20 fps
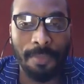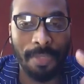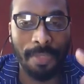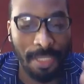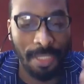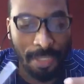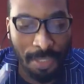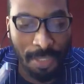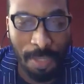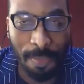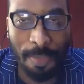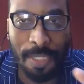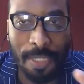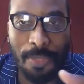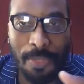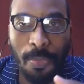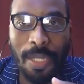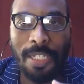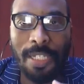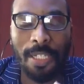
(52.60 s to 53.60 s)
determines
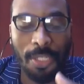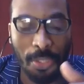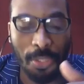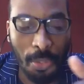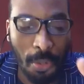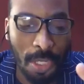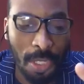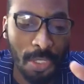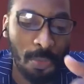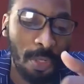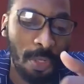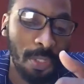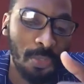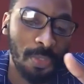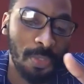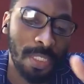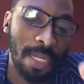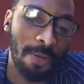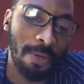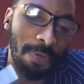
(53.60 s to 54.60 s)
what the score is going to
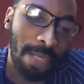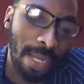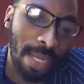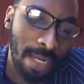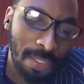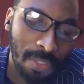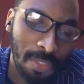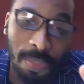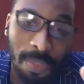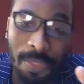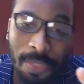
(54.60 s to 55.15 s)
sound like.